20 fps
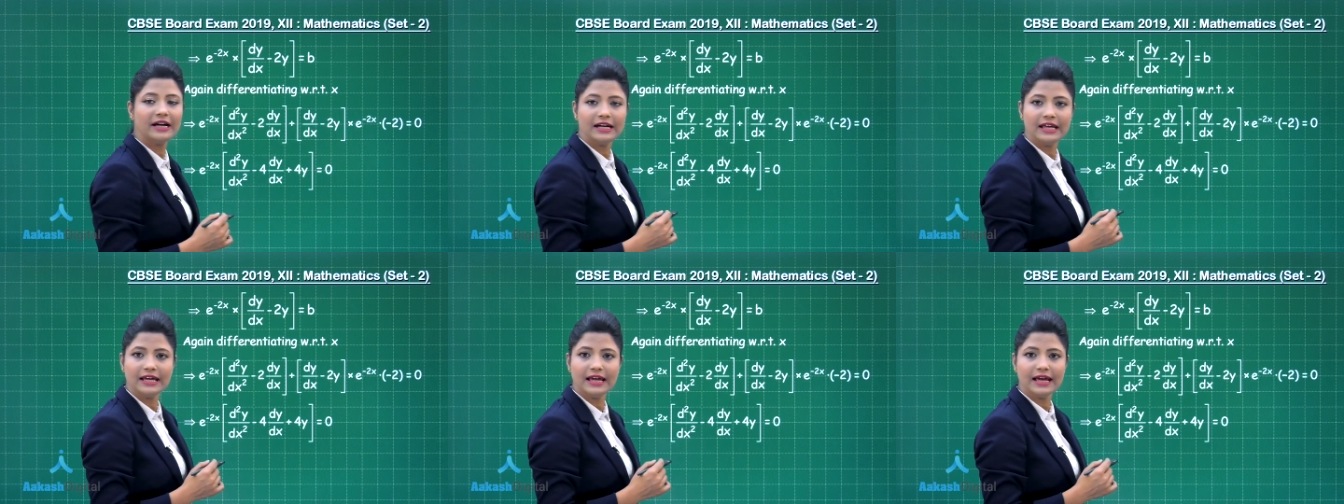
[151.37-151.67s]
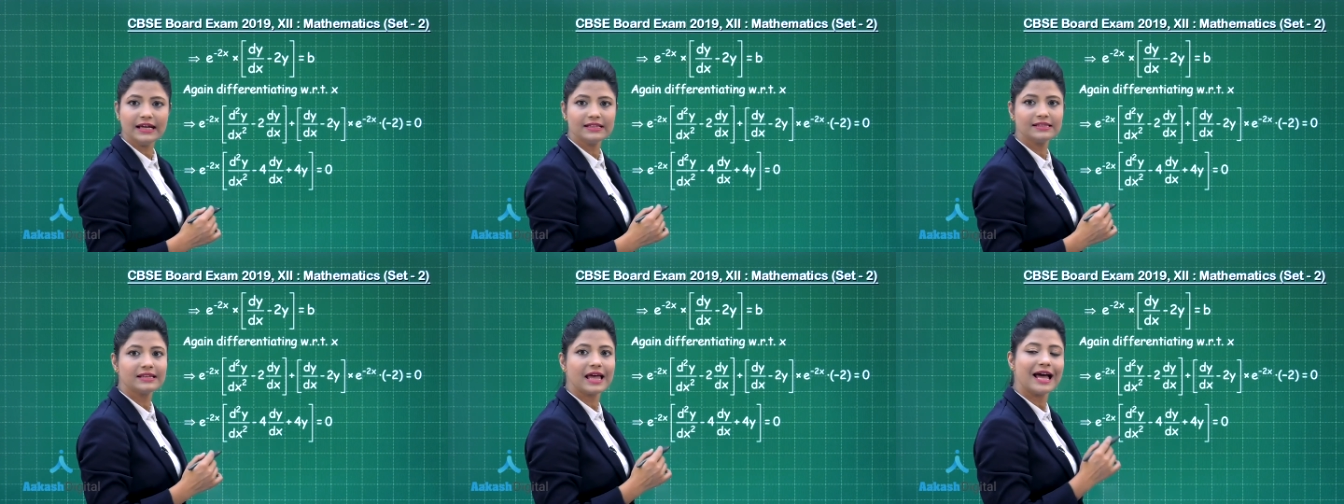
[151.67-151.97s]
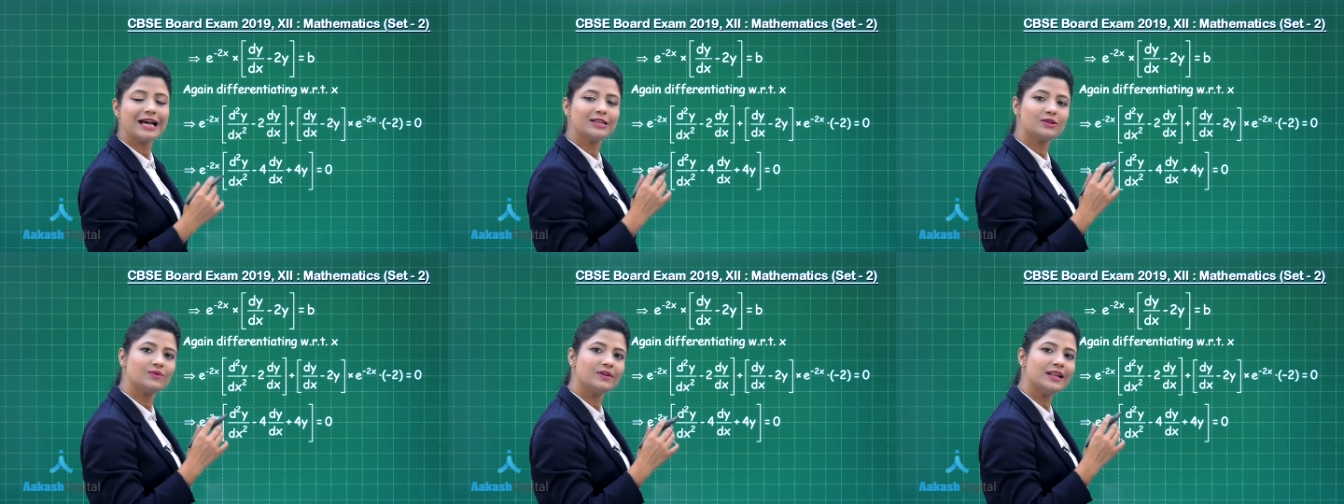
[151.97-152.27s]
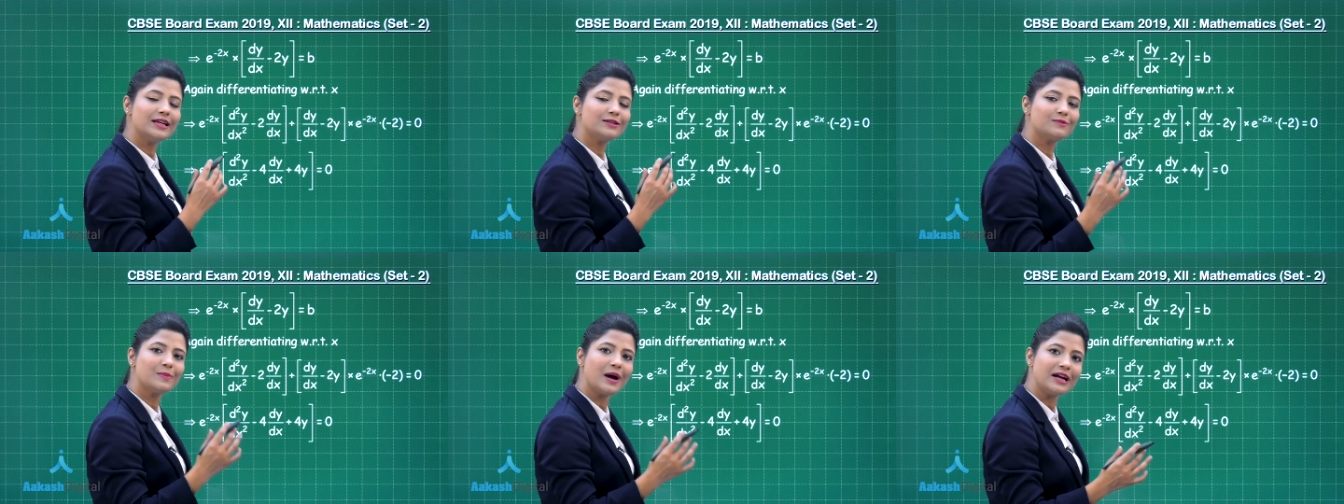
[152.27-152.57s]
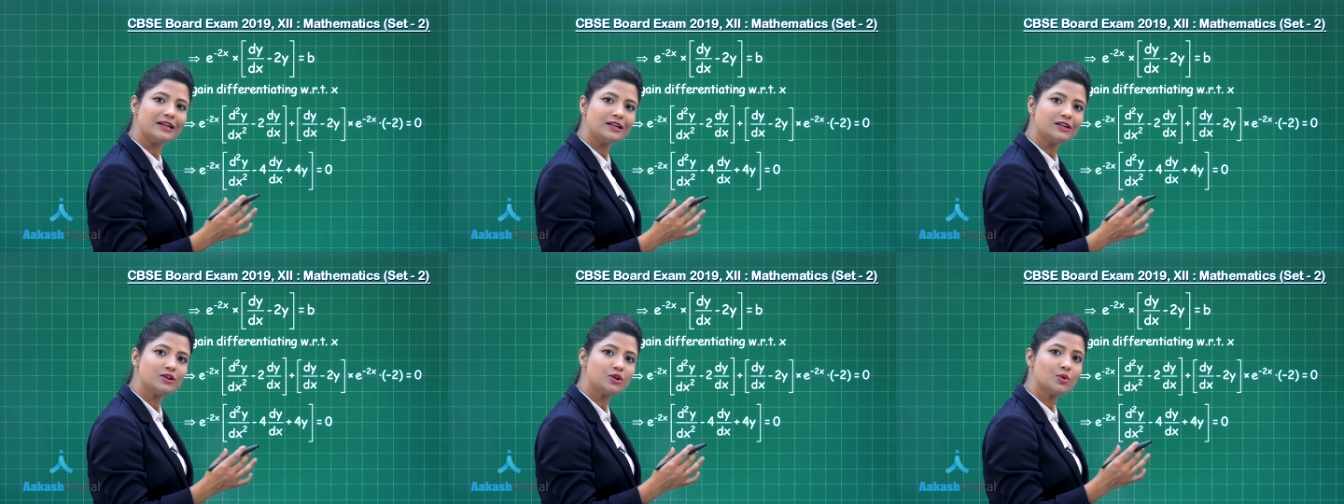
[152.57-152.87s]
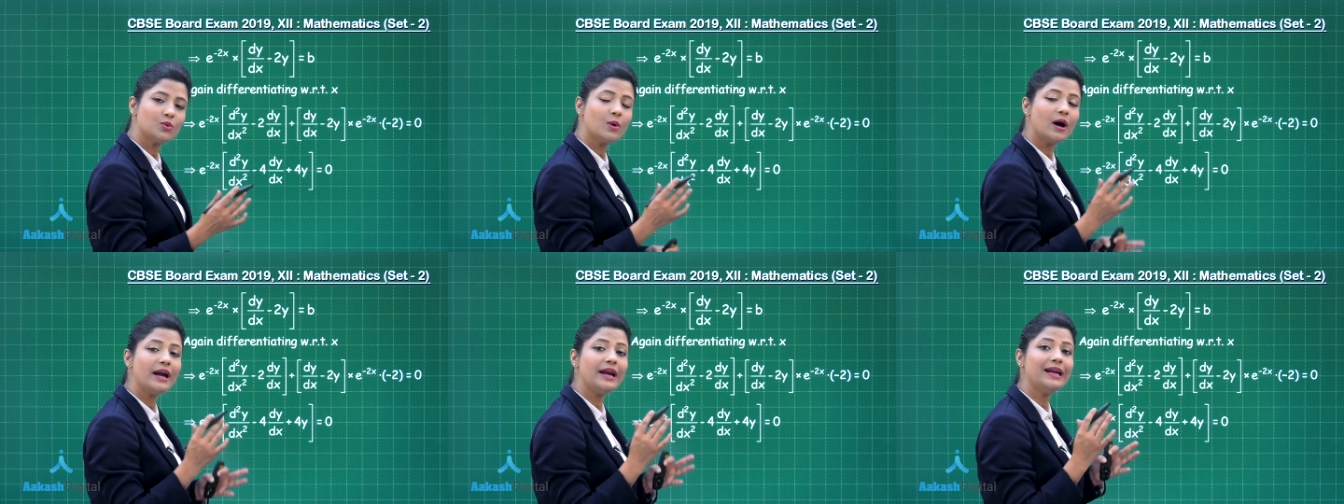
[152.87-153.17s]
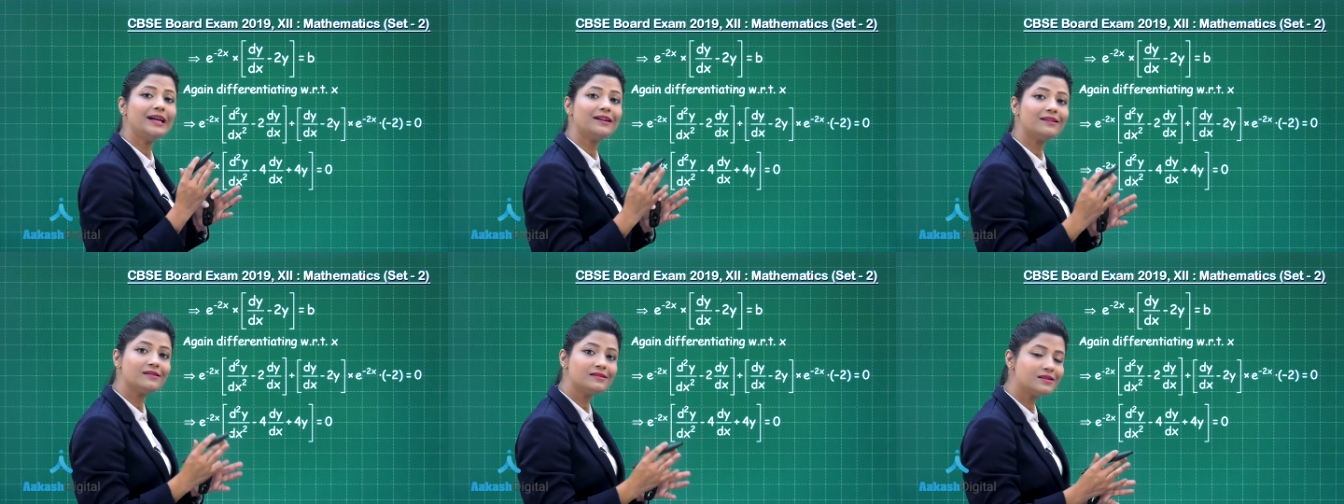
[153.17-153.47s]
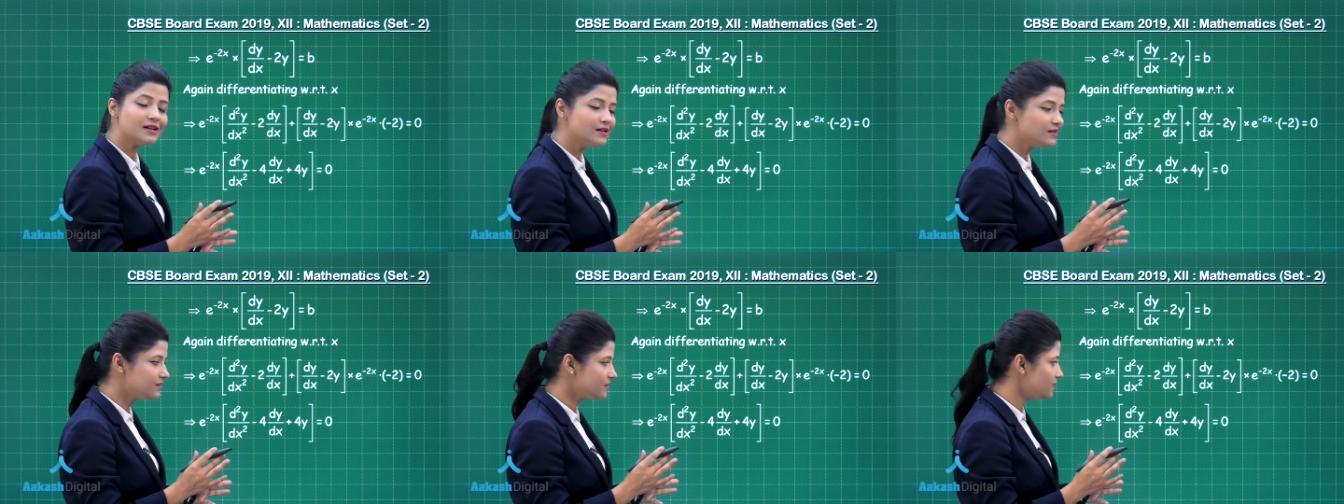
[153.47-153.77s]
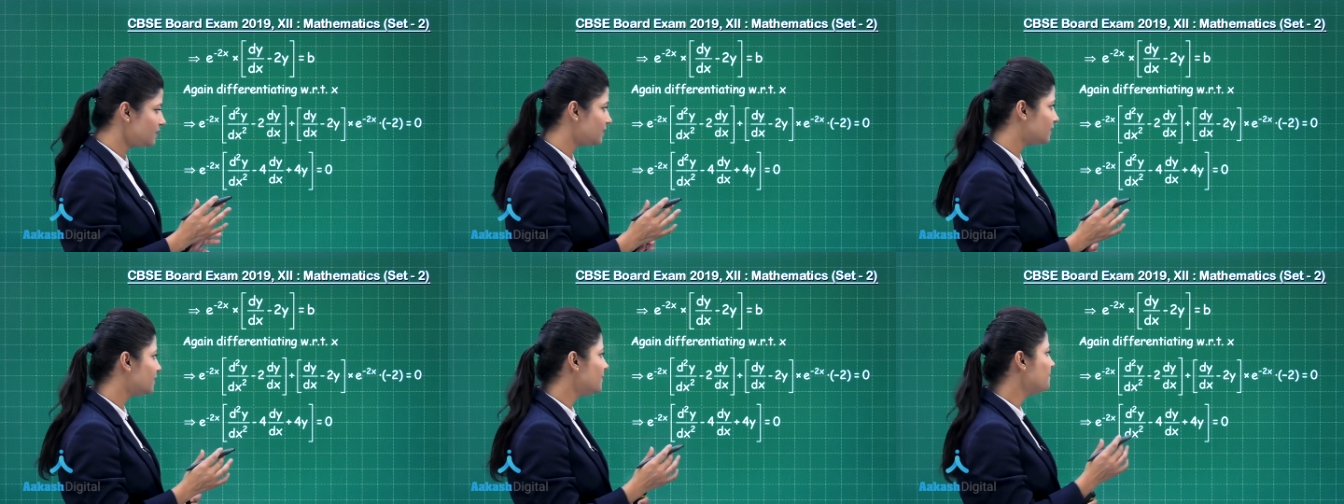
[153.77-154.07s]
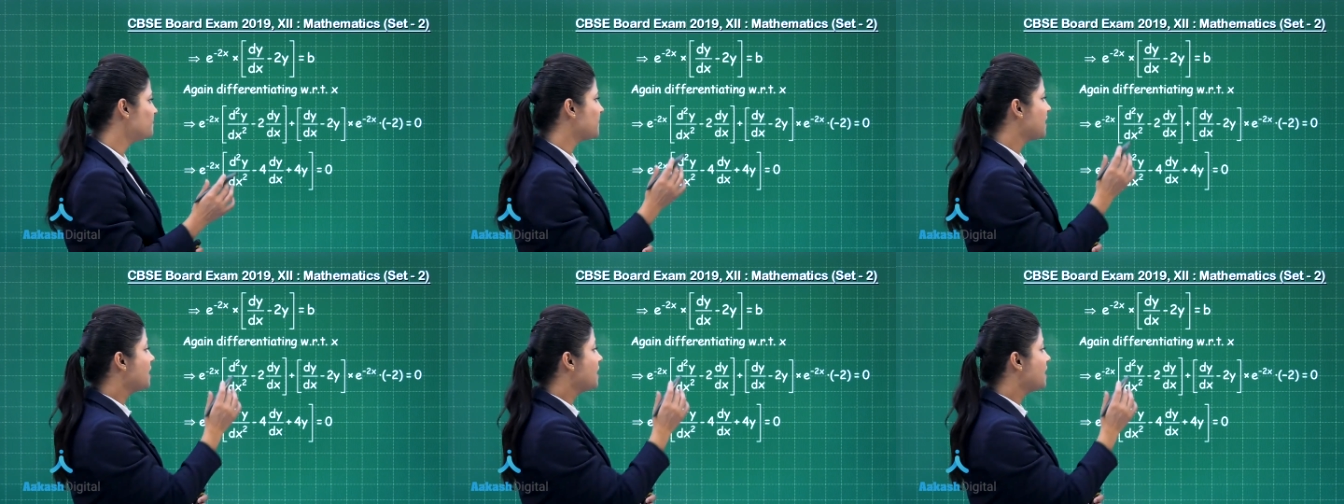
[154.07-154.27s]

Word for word: dx as well as minus two y, it results here